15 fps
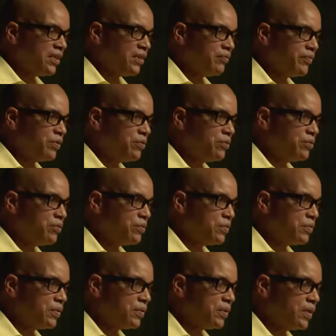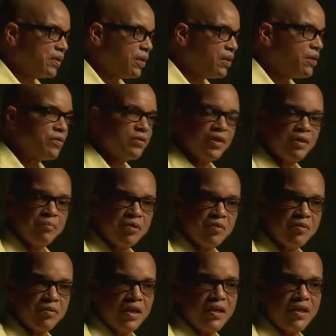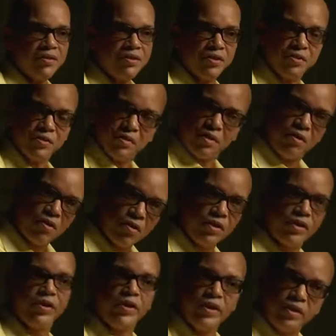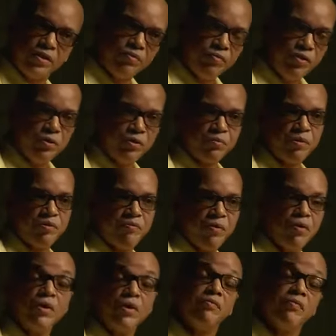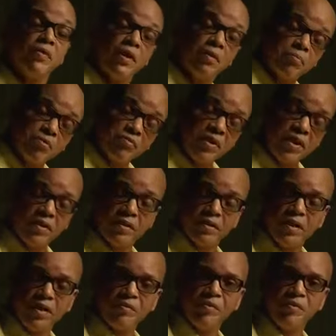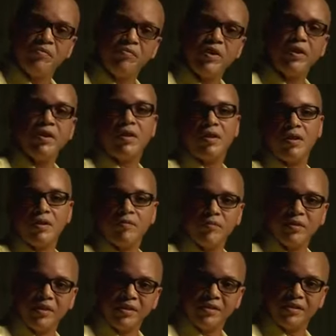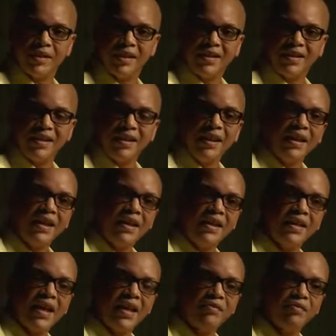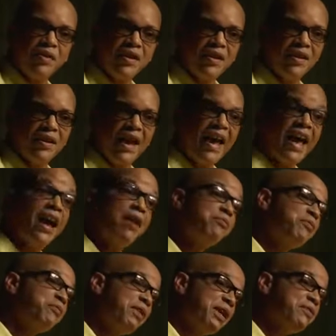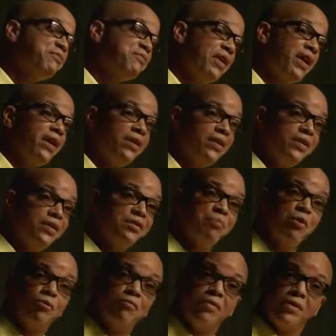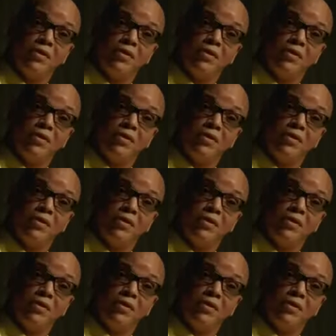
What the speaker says: If you heard some of Algieri's earlier interviews before he fought Provodnikov, he was very confident. And I think after that fight, he spoke with